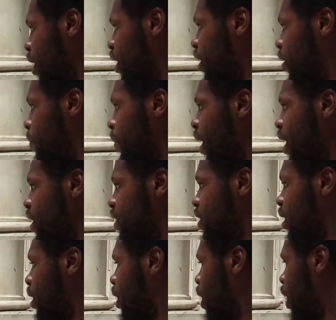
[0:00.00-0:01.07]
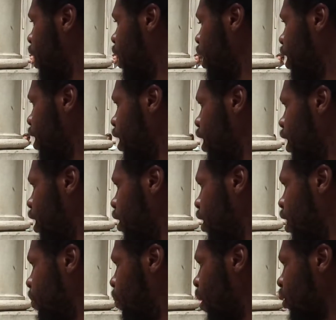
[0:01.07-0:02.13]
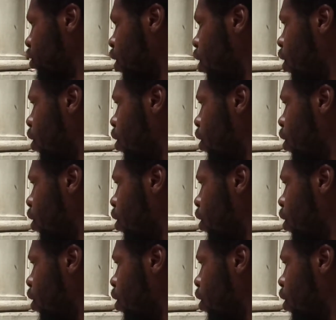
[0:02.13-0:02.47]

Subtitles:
in a place and brought the whole